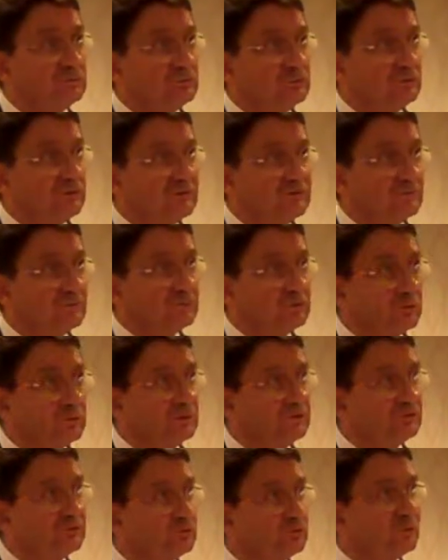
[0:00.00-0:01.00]
tourism
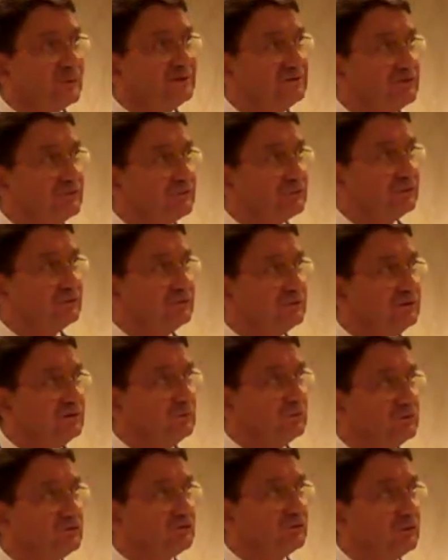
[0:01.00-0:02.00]
towards
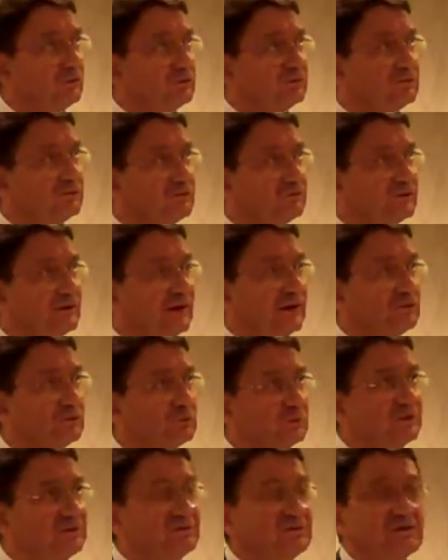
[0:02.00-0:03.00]
2030, which looks
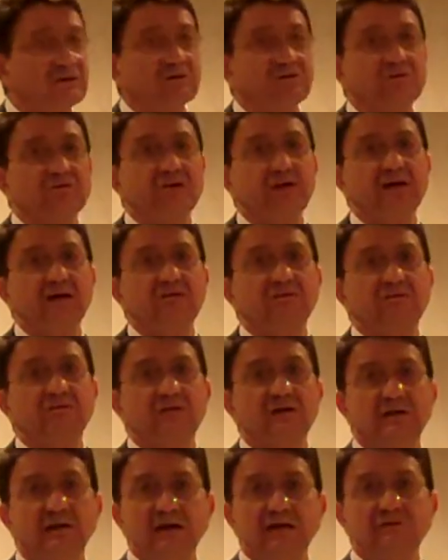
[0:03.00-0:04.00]
at 20 years ahead,
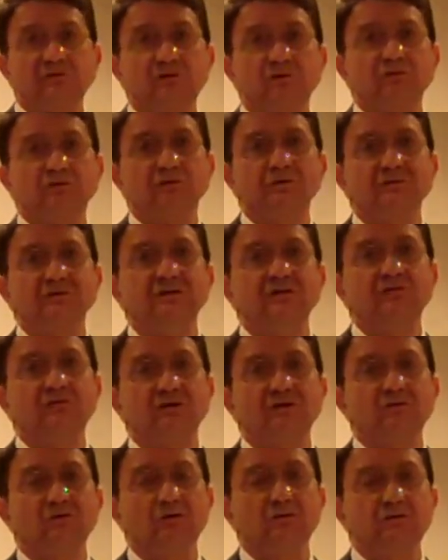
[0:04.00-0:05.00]
it's a
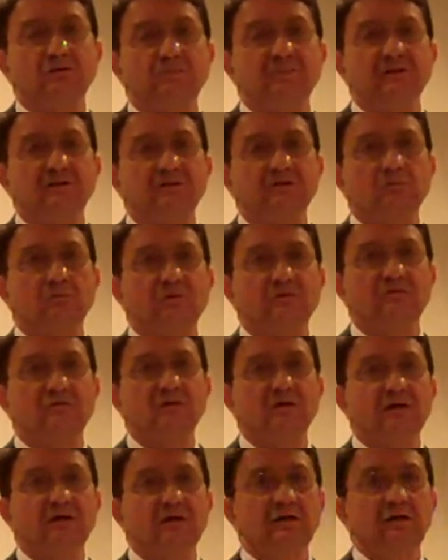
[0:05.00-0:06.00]
strategic document that
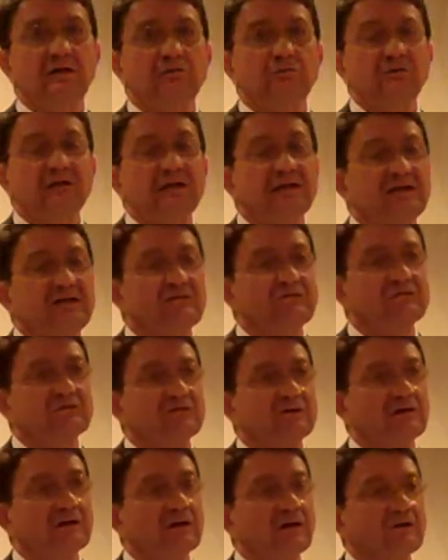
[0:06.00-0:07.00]
was
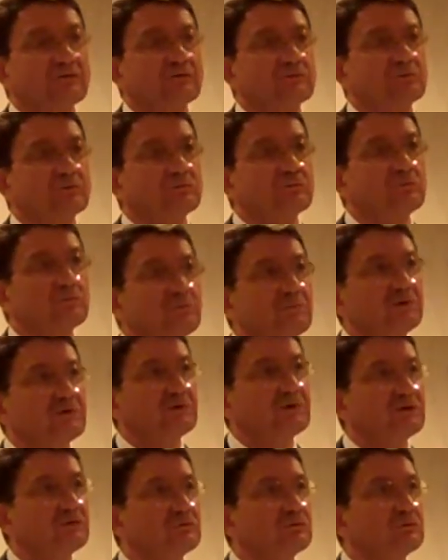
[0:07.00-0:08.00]
released last October.
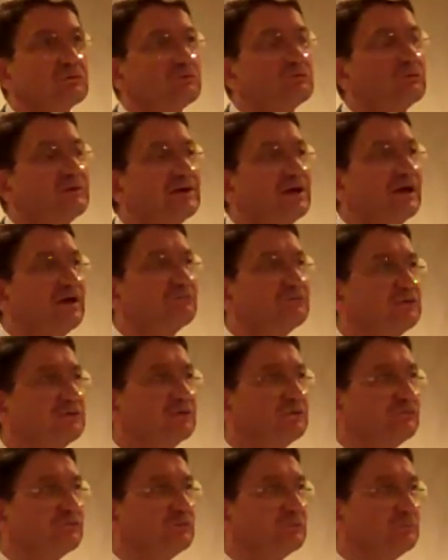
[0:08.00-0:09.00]
It took
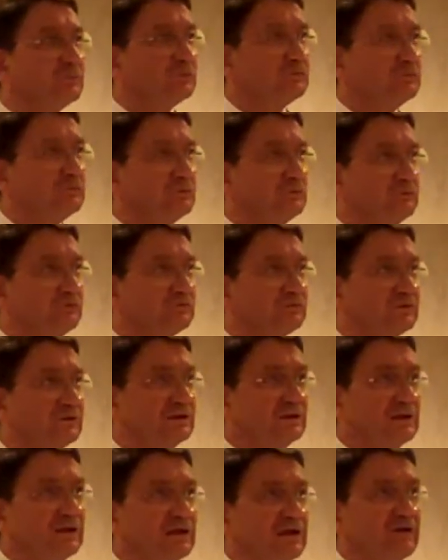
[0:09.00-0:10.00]
2.5 years to produce,
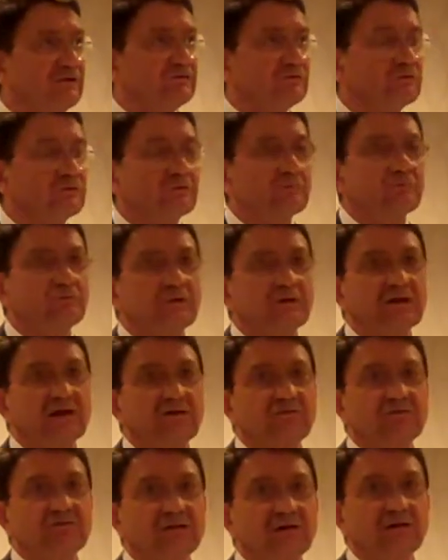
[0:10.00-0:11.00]
is
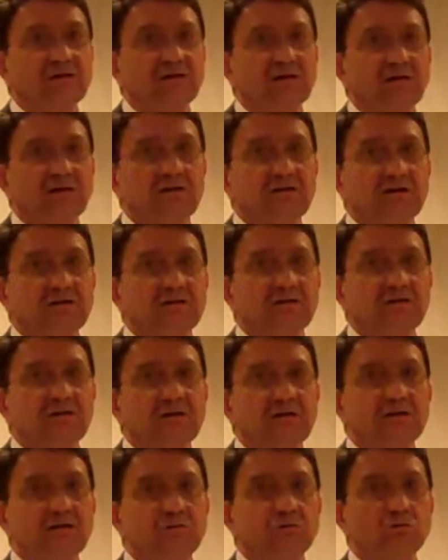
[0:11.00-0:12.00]
forecasting that in the
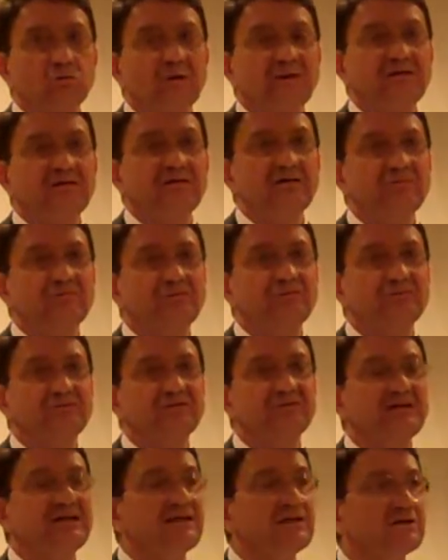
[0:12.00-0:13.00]
year
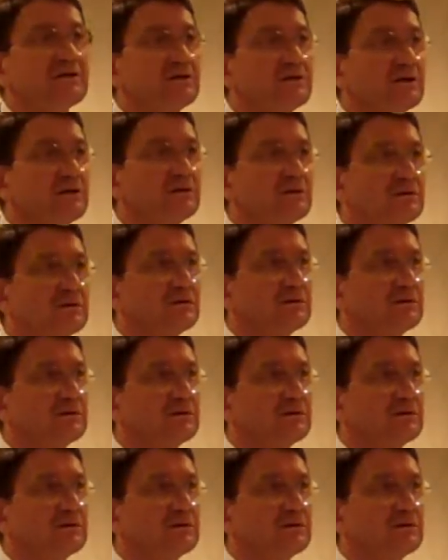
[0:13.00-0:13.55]
2015,